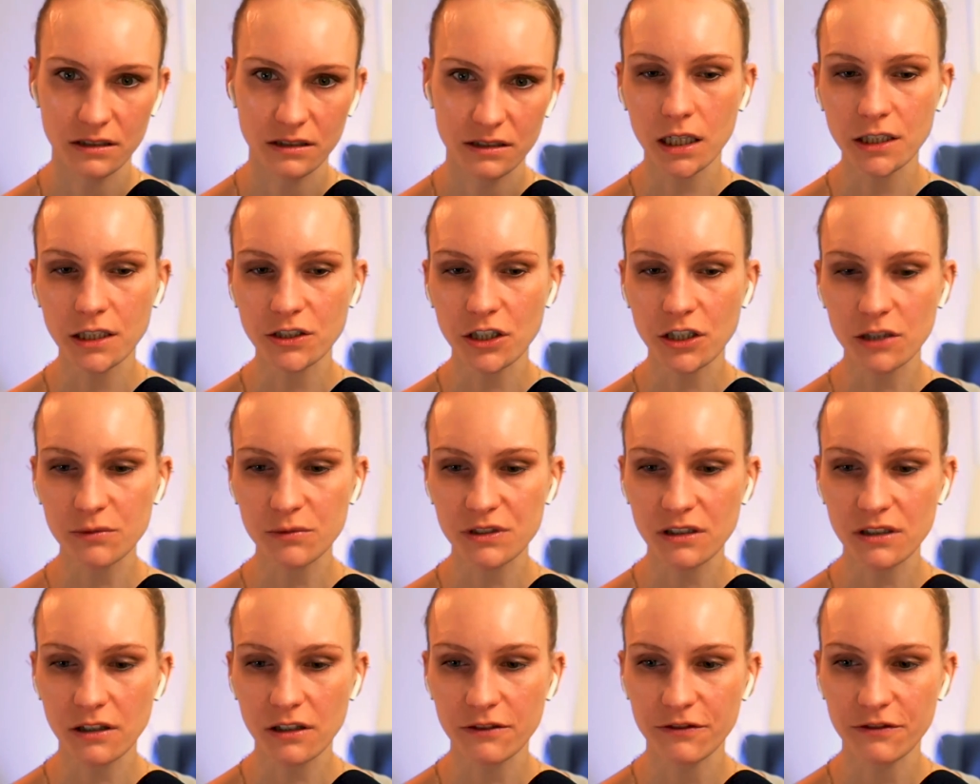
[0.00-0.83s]
In
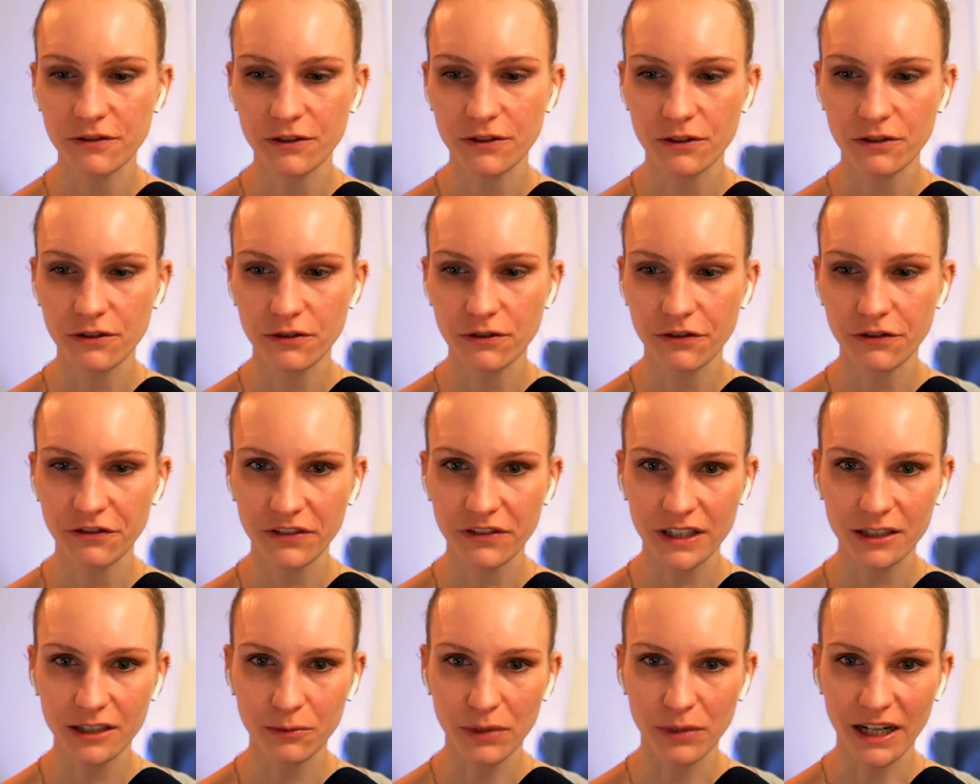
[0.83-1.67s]
terms of
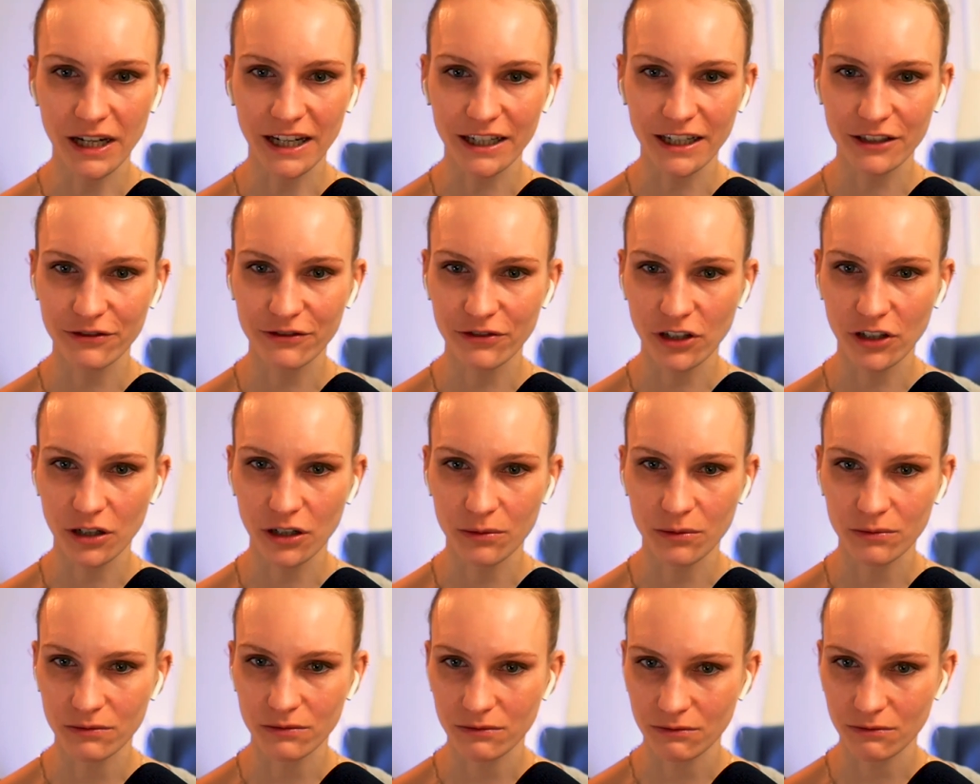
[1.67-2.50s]
feedback
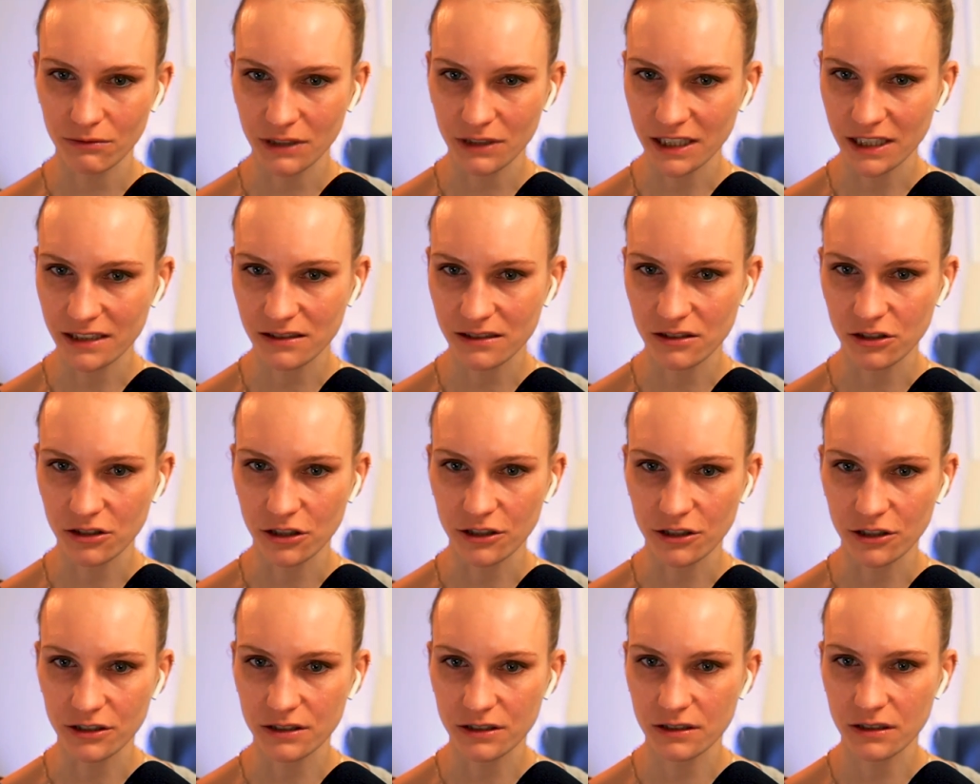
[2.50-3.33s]
from
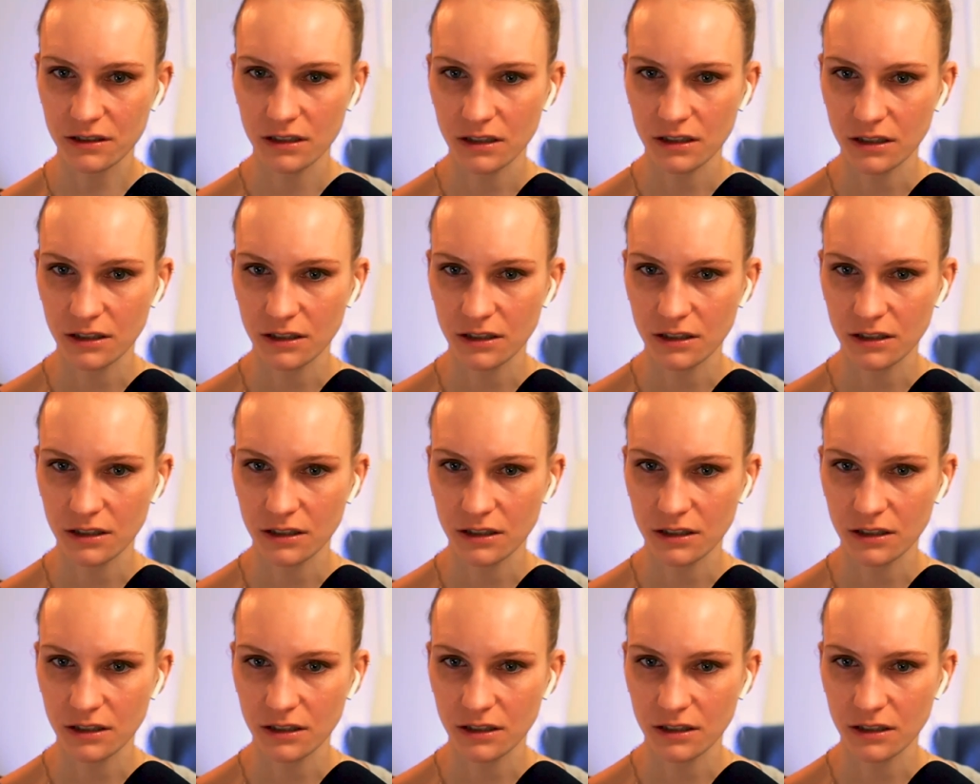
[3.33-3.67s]
listeners,